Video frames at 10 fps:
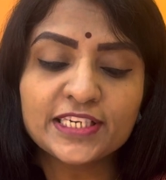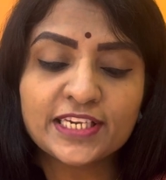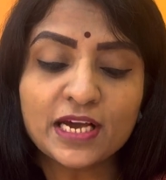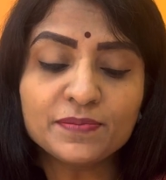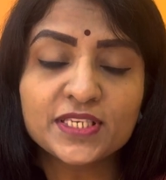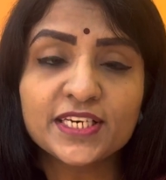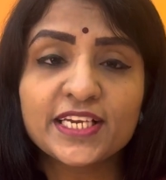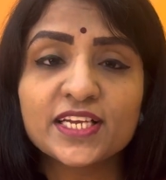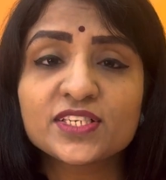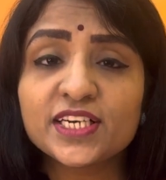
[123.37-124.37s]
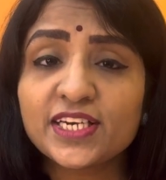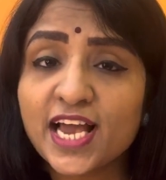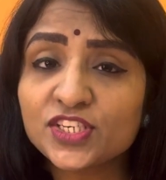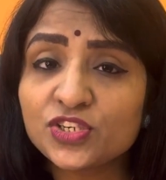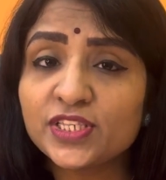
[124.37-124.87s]
it comes and gets
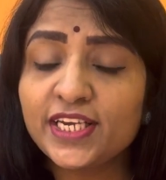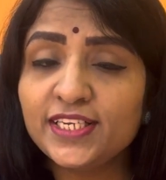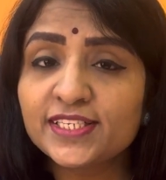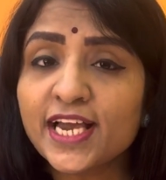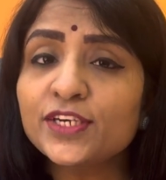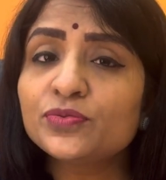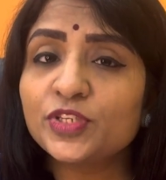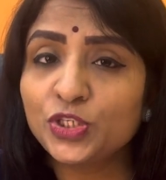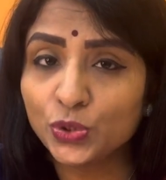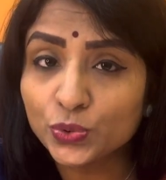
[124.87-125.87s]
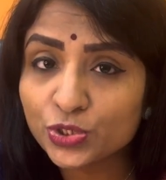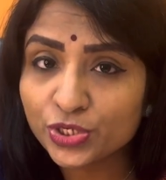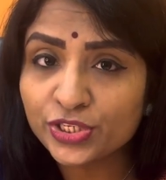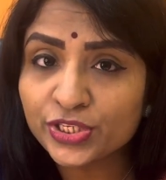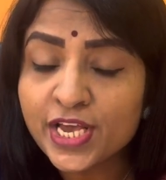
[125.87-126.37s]
attached in the inside of the
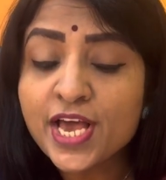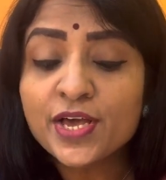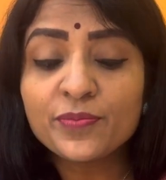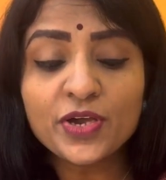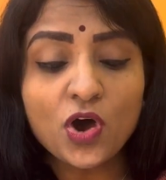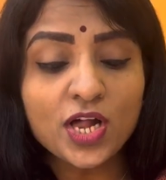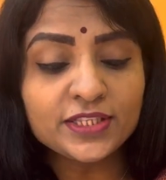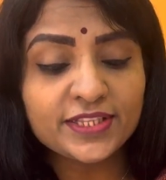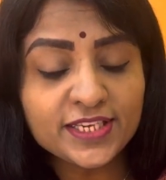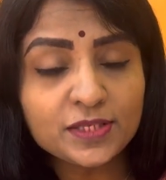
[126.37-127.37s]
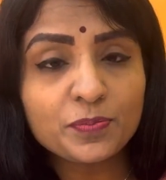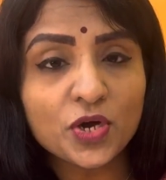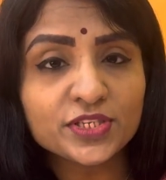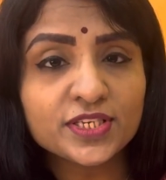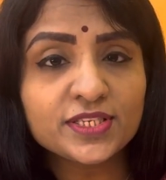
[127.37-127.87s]
uterus. We call this
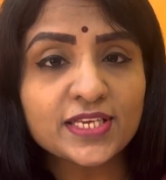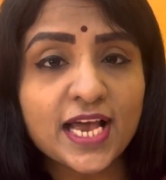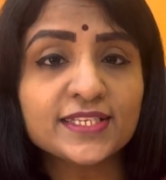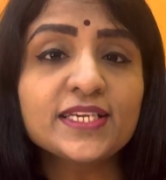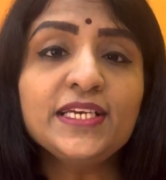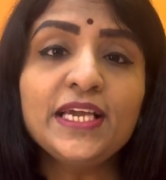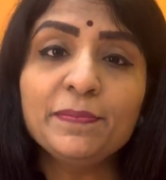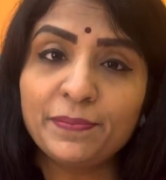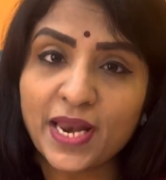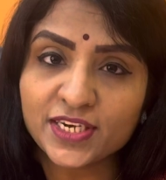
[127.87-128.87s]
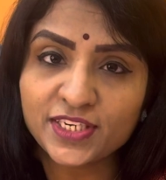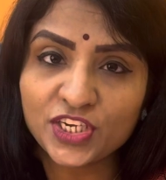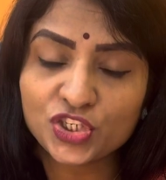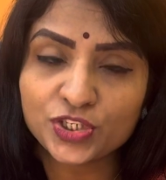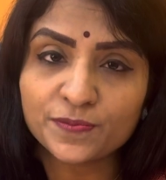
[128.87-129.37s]
process as an
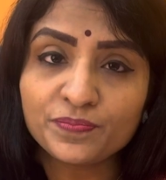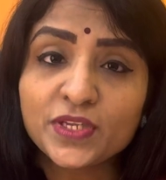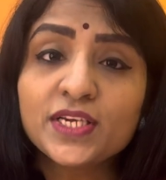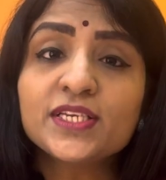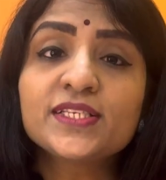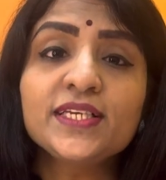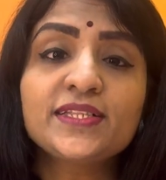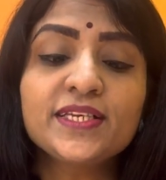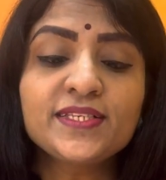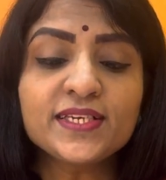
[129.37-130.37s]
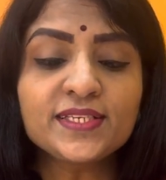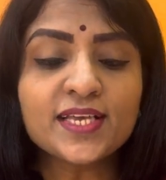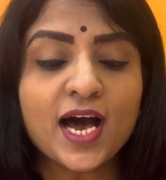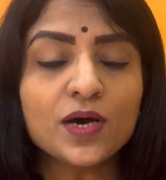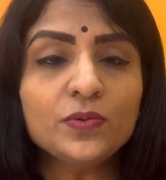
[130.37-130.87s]
implantation. See, this is
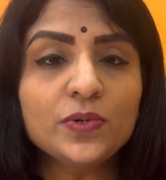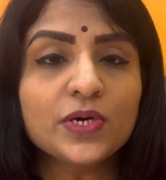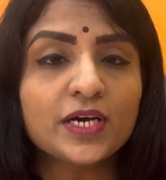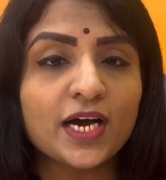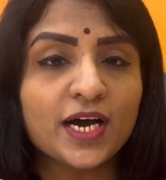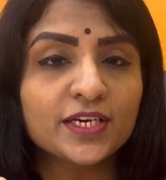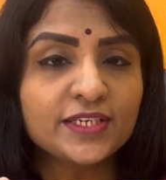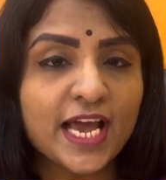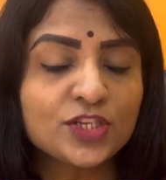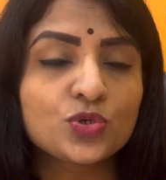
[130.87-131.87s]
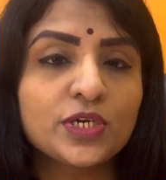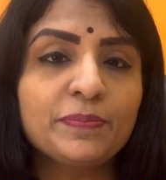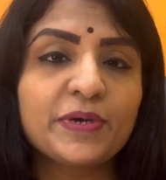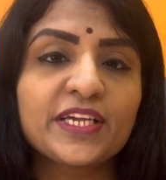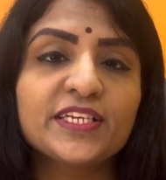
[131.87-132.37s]
how our natural
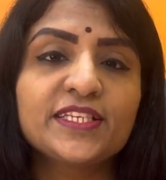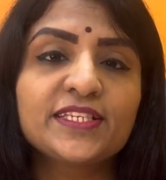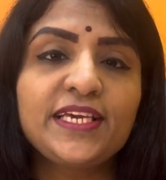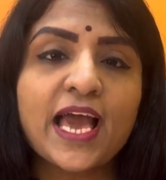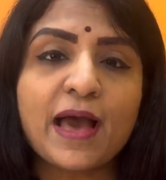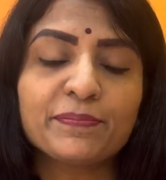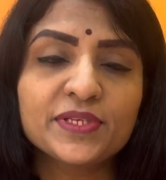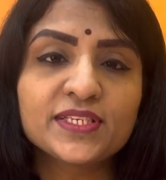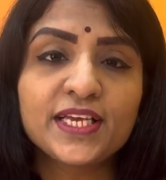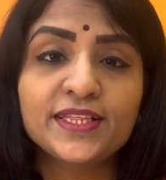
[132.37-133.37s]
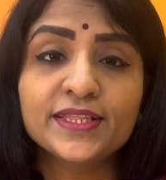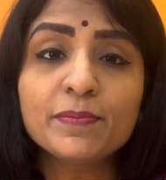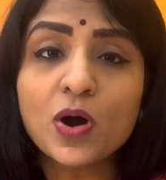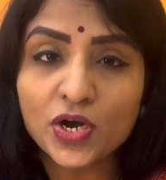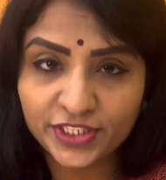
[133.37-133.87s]
pregnancy happens in the
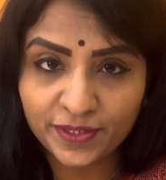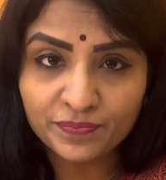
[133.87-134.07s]
body.